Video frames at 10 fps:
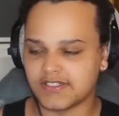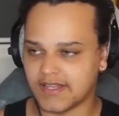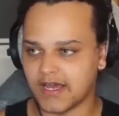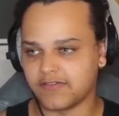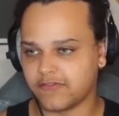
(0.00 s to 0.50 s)
to
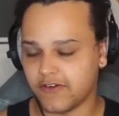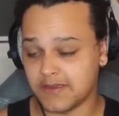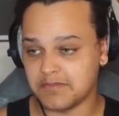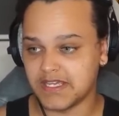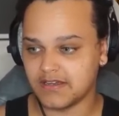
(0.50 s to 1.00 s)
that
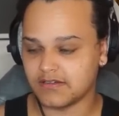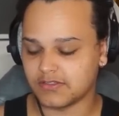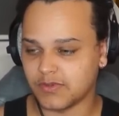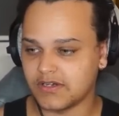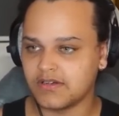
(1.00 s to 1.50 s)
frame meter
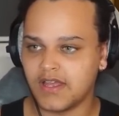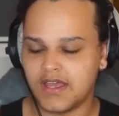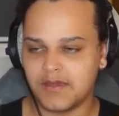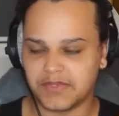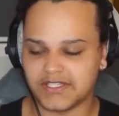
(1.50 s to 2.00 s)
as well,
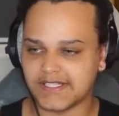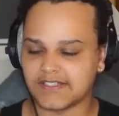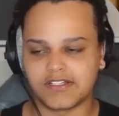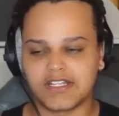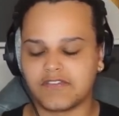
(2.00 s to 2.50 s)
because that's
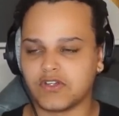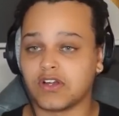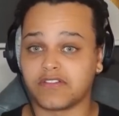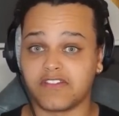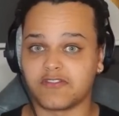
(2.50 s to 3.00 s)
going to give you a lot
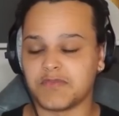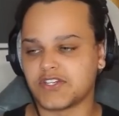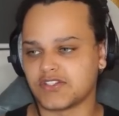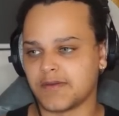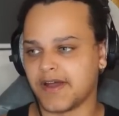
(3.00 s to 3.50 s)
of
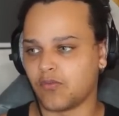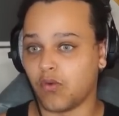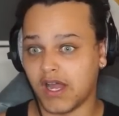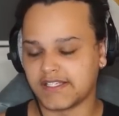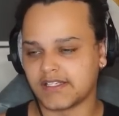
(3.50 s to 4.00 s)
information about
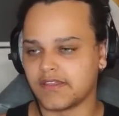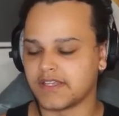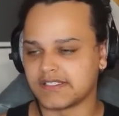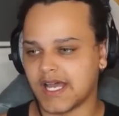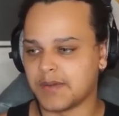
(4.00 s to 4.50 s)
why certain
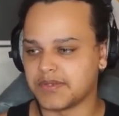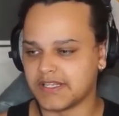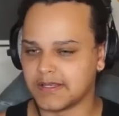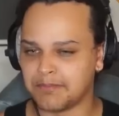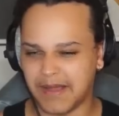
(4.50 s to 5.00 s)
things are
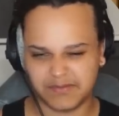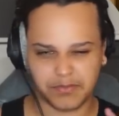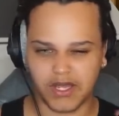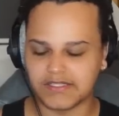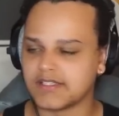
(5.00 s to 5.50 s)
happening, the maths
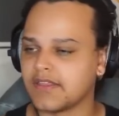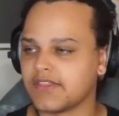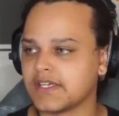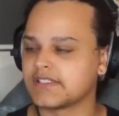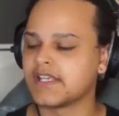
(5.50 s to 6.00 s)
behind certain
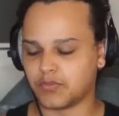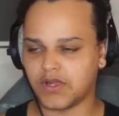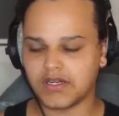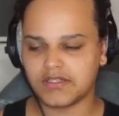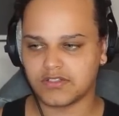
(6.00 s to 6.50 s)
things. But we're
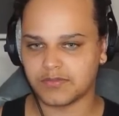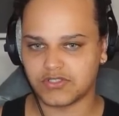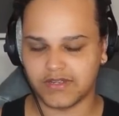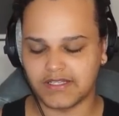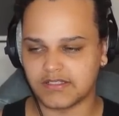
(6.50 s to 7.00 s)
going to jump
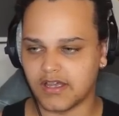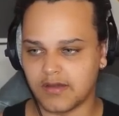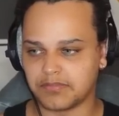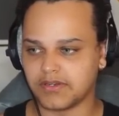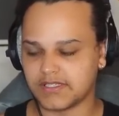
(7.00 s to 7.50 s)
straight into her
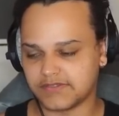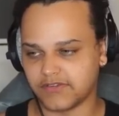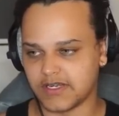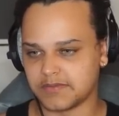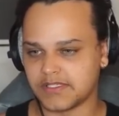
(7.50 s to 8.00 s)
plus
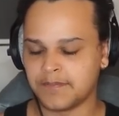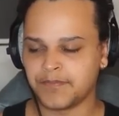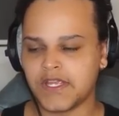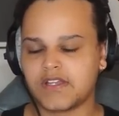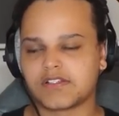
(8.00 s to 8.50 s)
frames.
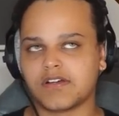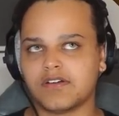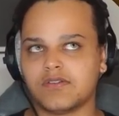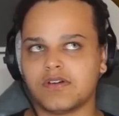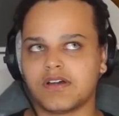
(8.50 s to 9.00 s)

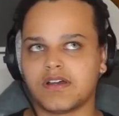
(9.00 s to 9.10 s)
So